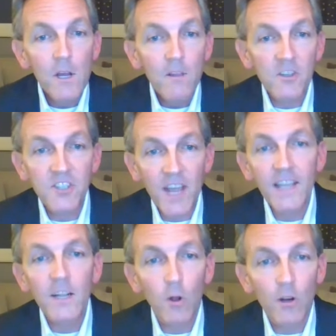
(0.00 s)
The
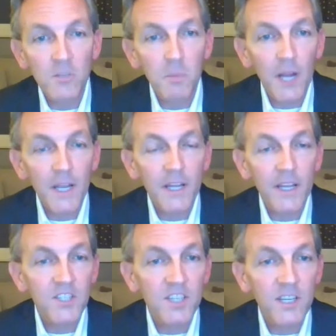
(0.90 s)
second large bucket
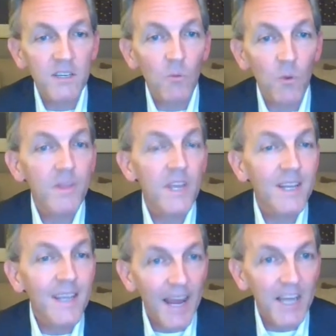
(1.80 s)
is
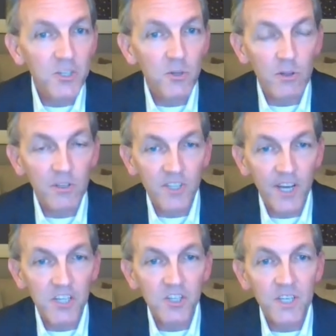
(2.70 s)
within case
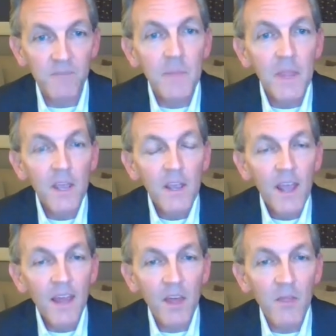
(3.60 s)
utilization.
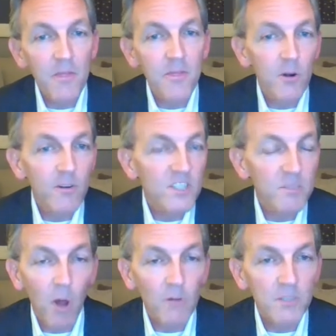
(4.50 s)
And then the third and
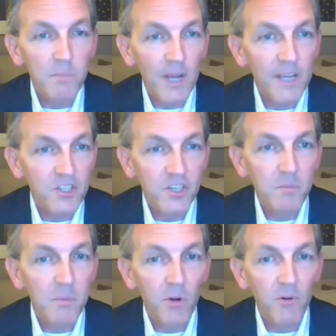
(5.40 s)
smallest bucket is
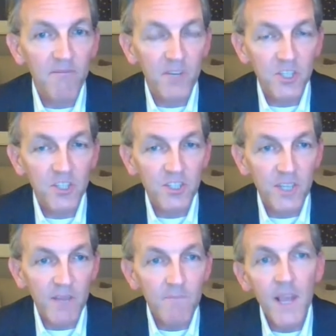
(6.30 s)
just pure
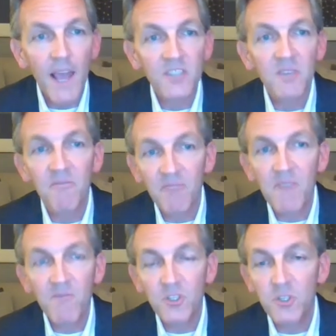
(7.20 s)
efficiency. As a
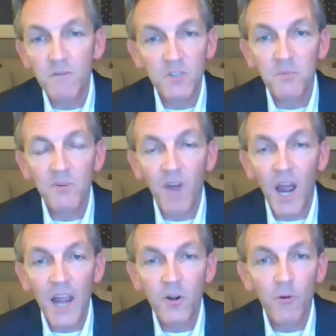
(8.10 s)
fee-for-service
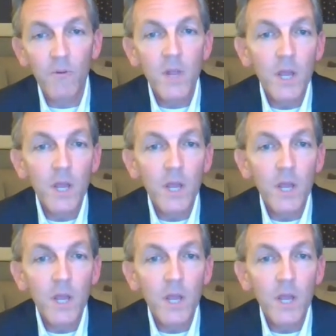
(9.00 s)
provider,